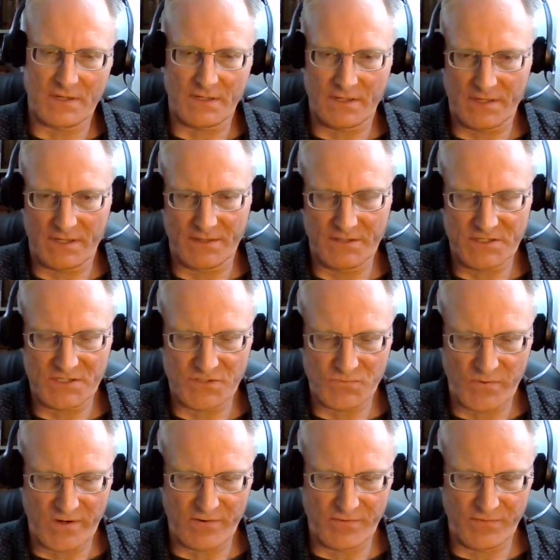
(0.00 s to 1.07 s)
Again, this is
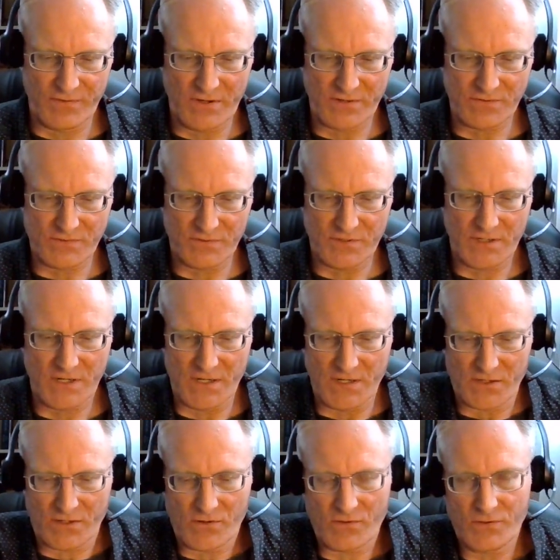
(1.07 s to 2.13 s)
where young
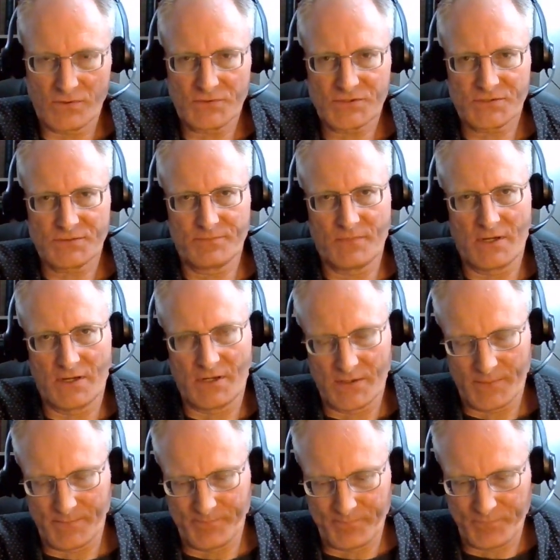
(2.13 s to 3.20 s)
girls
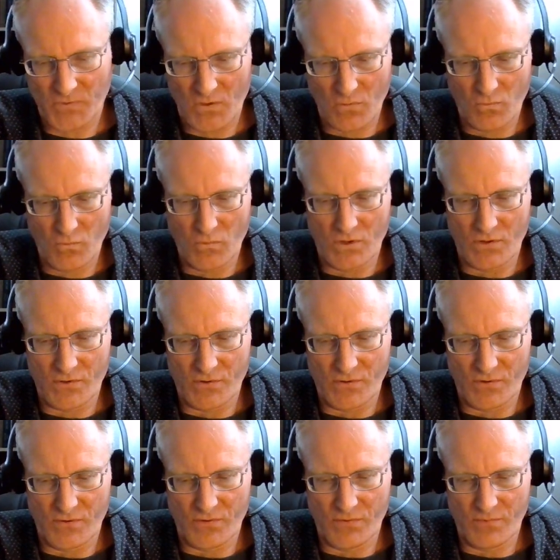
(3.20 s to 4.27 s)

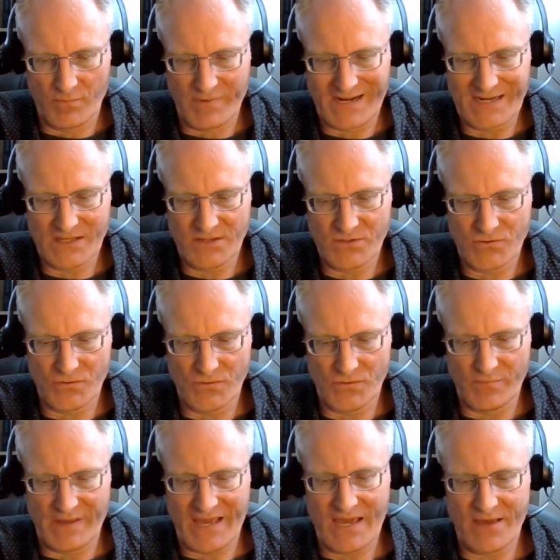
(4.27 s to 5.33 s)
were beginning to
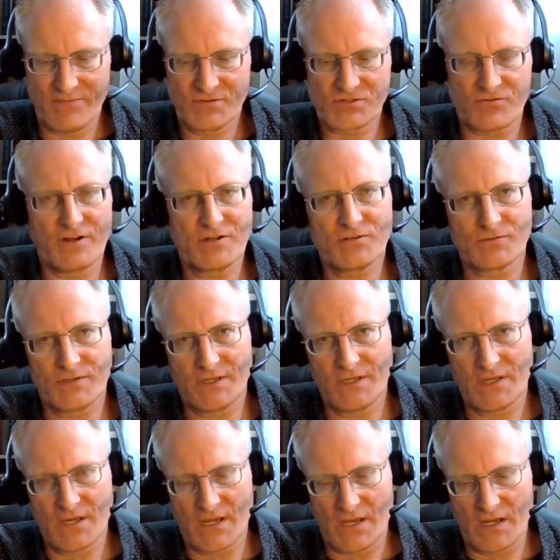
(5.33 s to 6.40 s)
behave
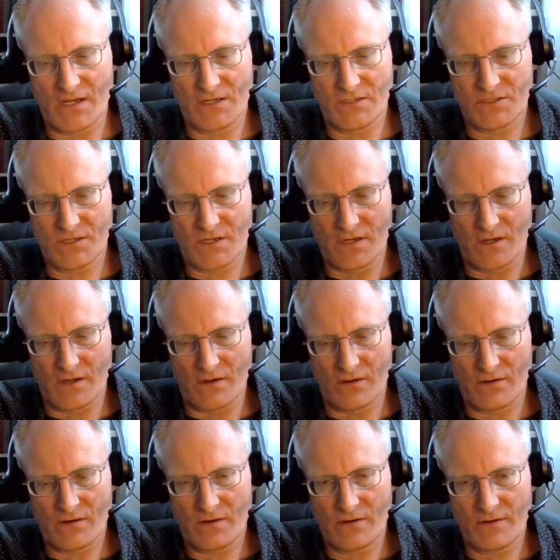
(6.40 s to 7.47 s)
strangely and
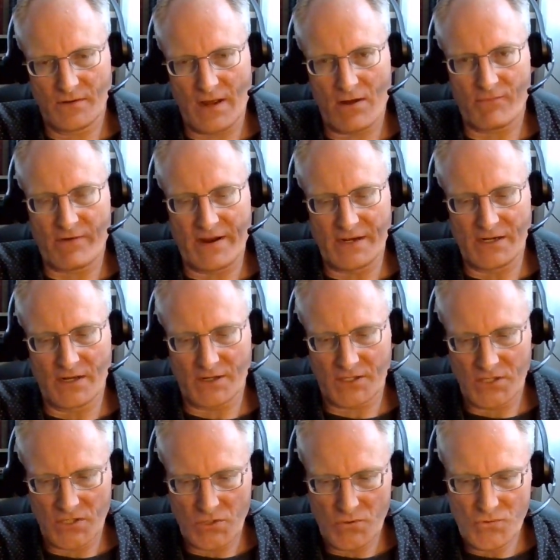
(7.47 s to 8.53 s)
outright
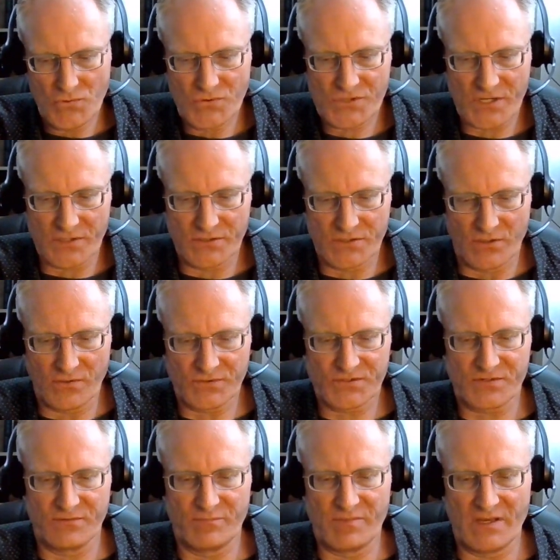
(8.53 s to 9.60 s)
accuse
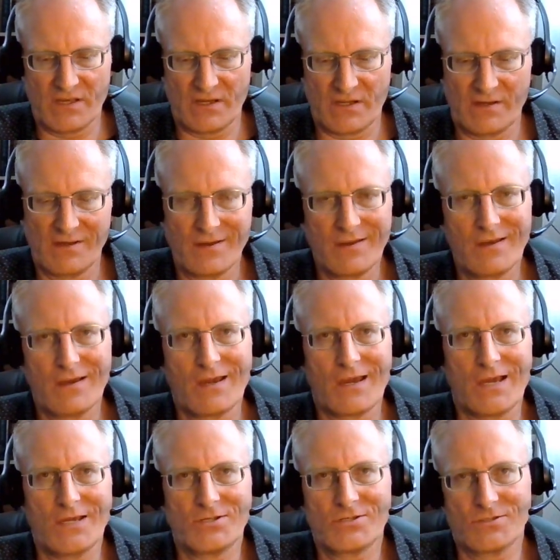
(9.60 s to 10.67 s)
adults of being
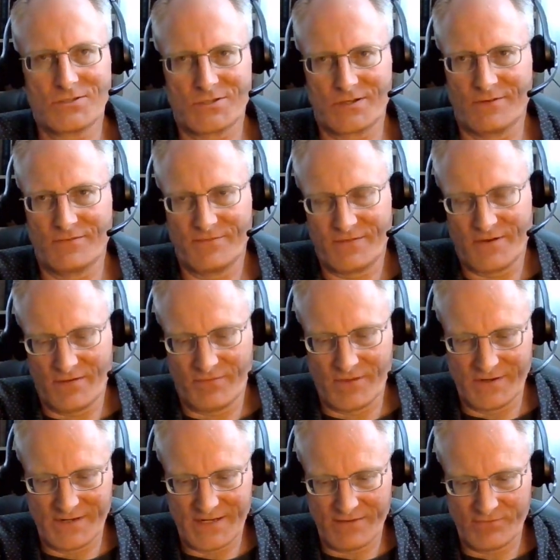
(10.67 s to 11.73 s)
agents of the
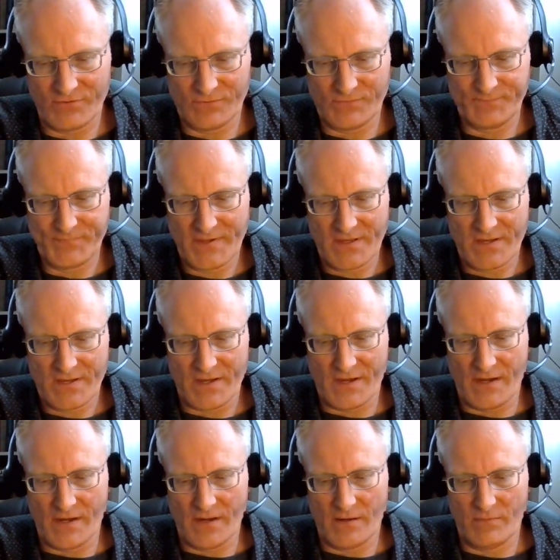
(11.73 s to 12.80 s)
devil.
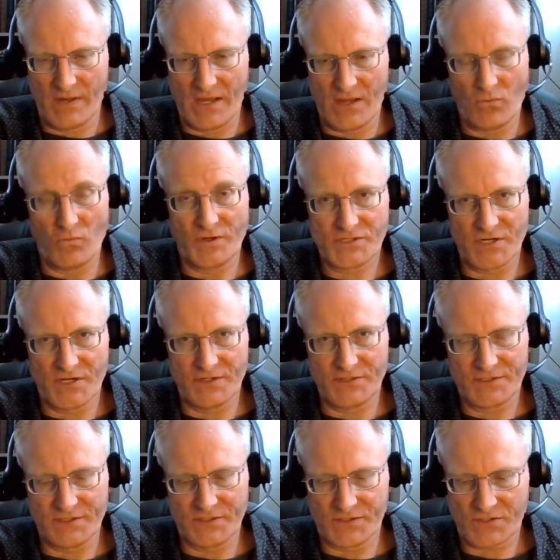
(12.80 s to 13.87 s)
A witch
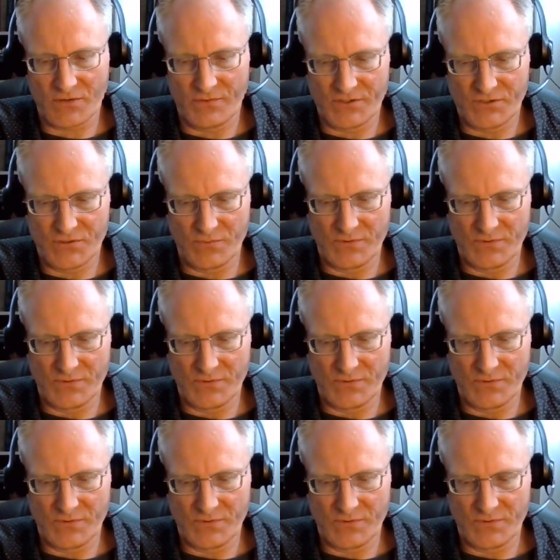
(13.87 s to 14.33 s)
hunt is going to